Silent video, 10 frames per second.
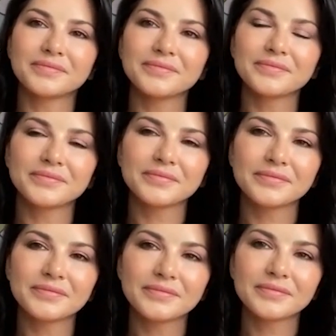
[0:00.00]

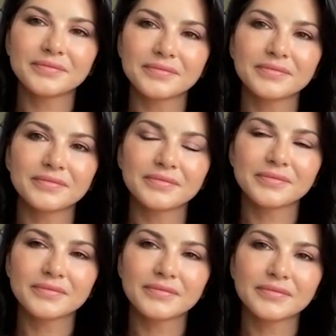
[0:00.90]

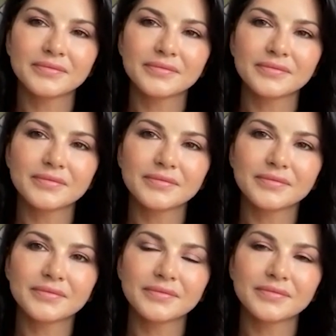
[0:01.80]

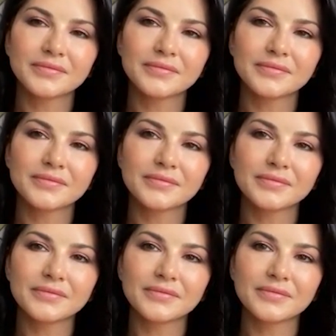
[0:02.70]
[no speech]